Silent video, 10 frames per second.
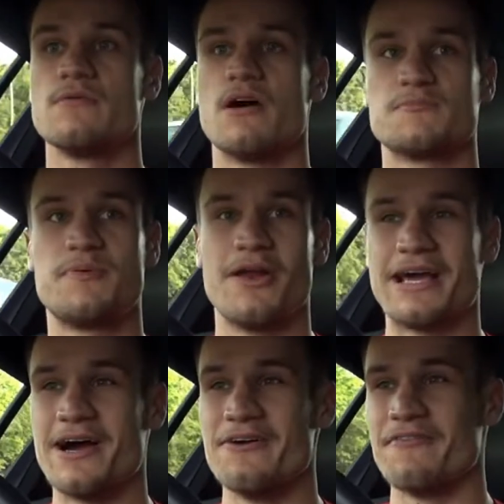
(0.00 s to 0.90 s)
I was
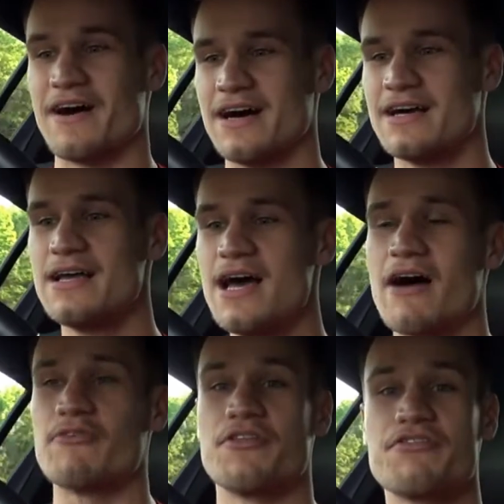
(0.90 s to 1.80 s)
pulling over.
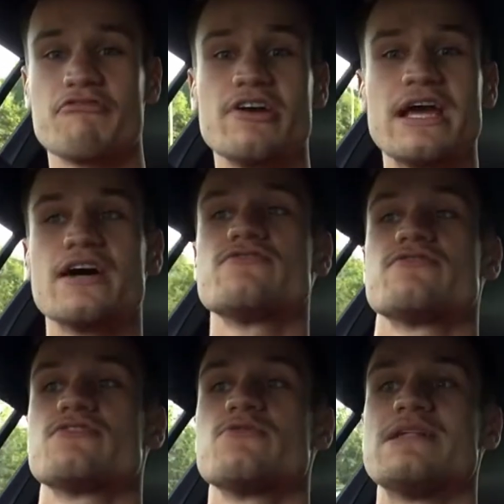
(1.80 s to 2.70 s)
I've got
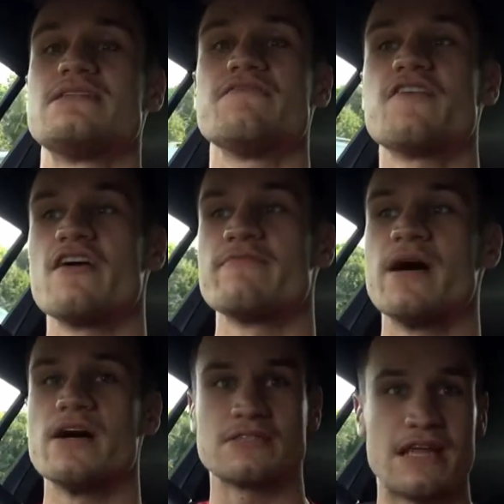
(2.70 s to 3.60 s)
325
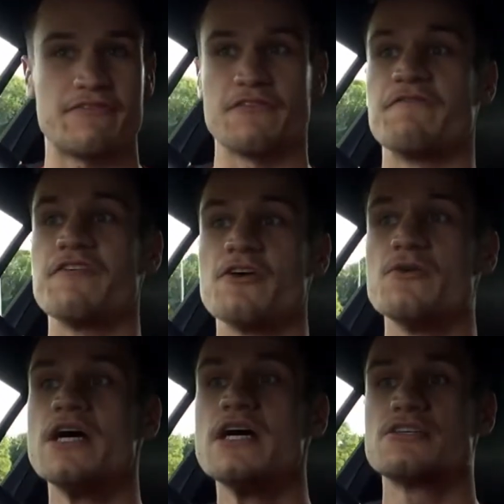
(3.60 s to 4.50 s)
miles left of
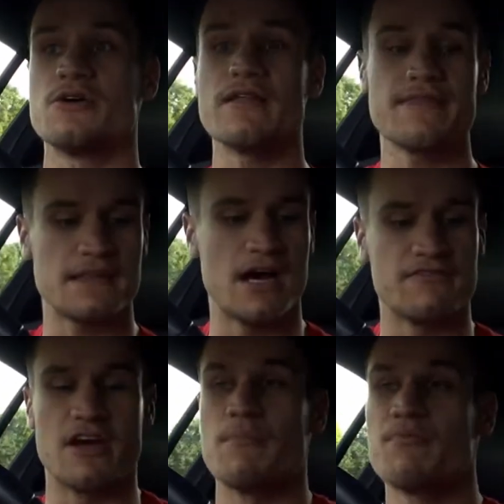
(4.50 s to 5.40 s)
fuel, so I think that
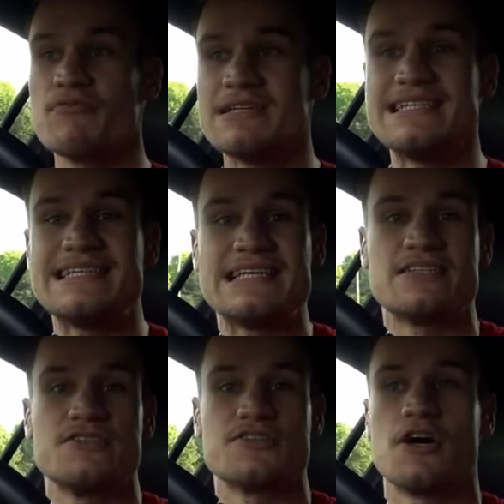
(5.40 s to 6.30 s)
I've done a pretty
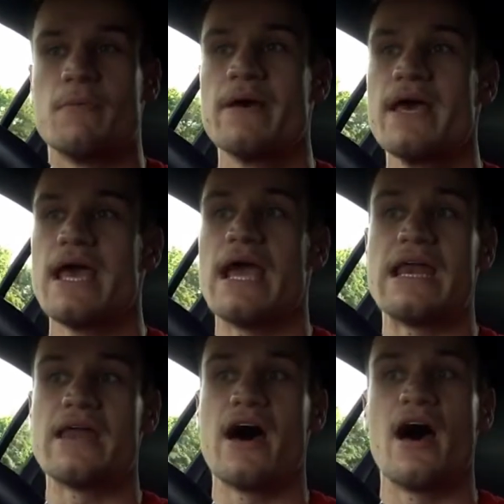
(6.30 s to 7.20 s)
decent job
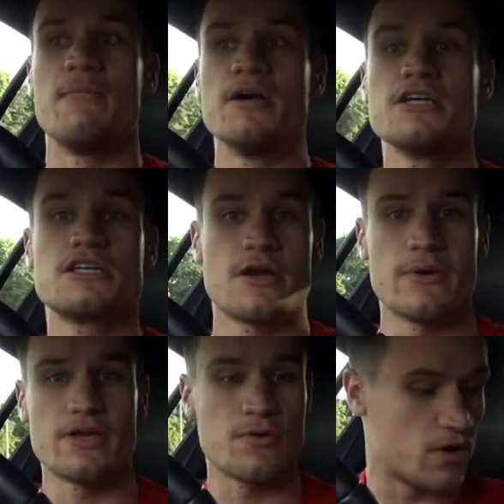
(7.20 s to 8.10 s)
in
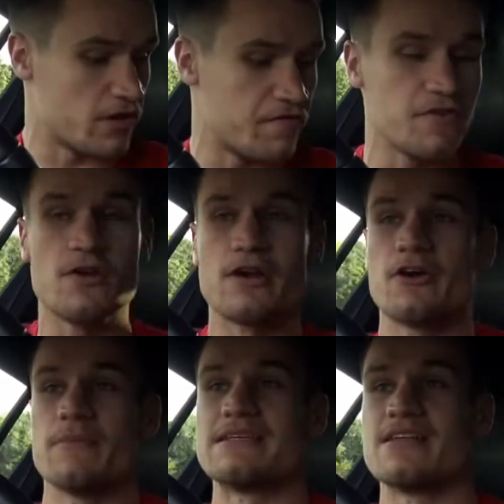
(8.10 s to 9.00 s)
showing you what the fuel
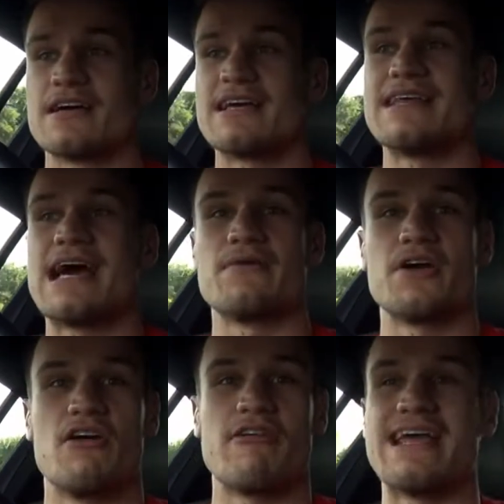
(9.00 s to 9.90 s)
economy is like in the Audi
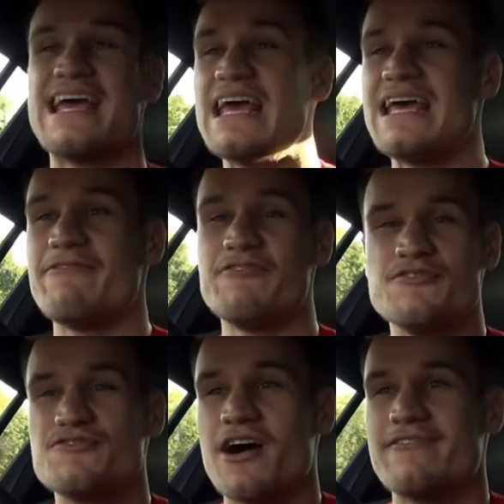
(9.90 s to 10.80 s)
R8 if
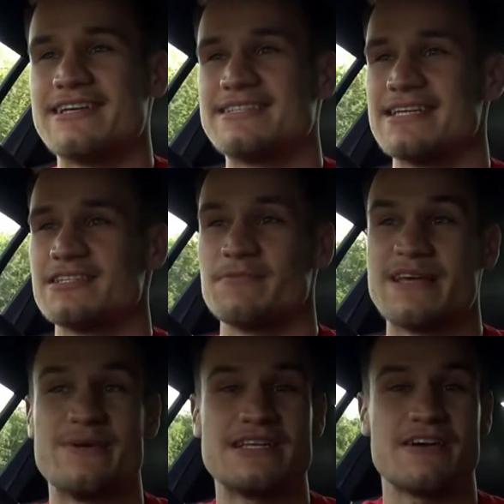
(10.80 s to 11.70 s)
you drive it
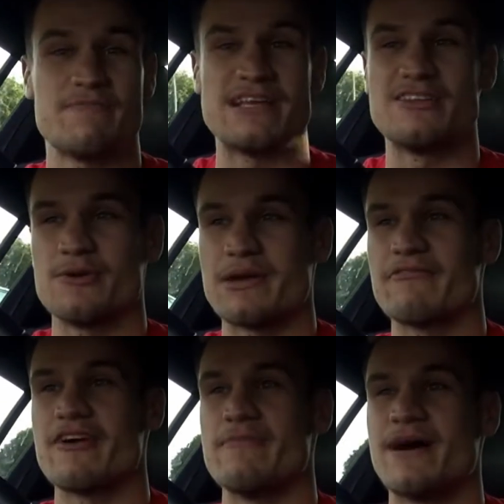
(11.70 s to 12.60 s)
sensibly, which I've been doing
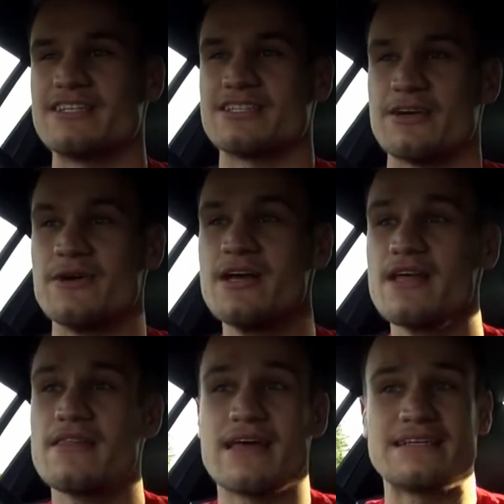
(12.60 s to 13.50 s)
very much so,
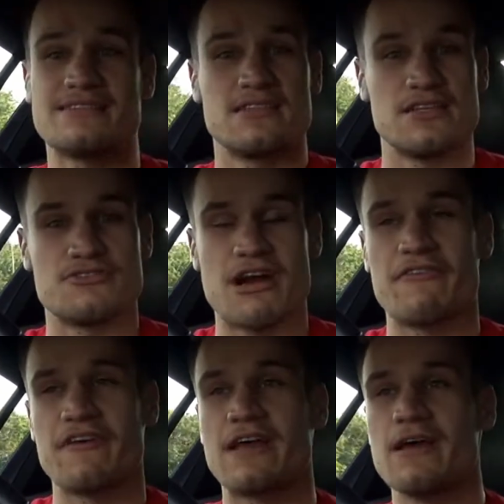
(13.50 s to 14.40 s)
thanks to the
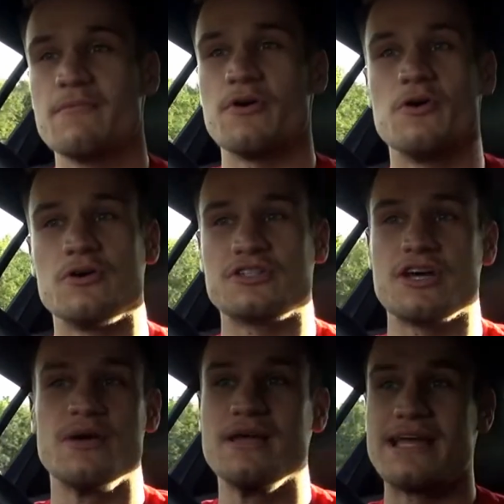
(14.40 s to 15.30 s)
traffic, but
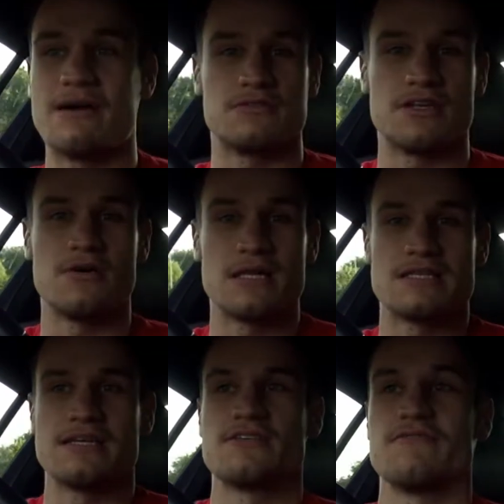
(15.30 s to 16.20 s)
also that was the whole
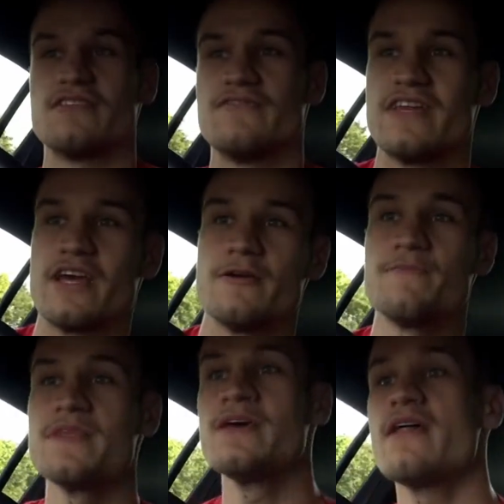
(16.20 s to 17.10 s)
intention of this video.
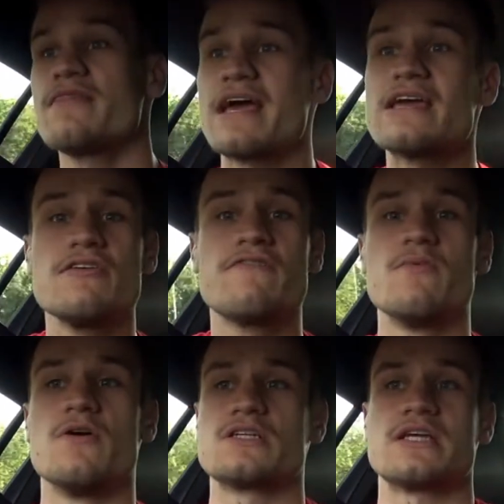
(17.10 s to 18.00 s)
Thank you for
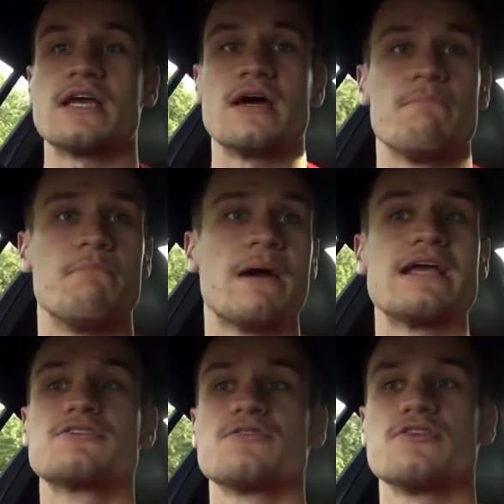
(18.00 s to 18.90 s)
watching.
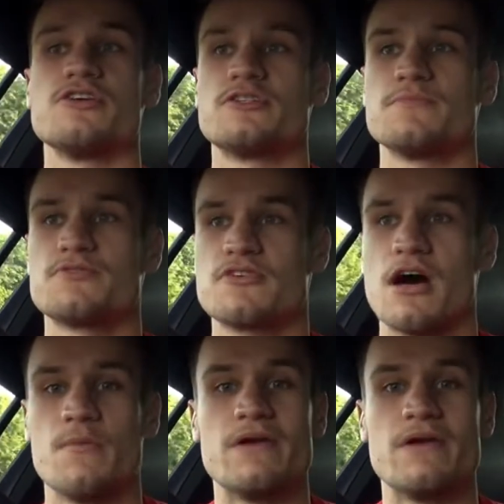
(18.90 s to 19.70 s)
Make sure that you subscribe.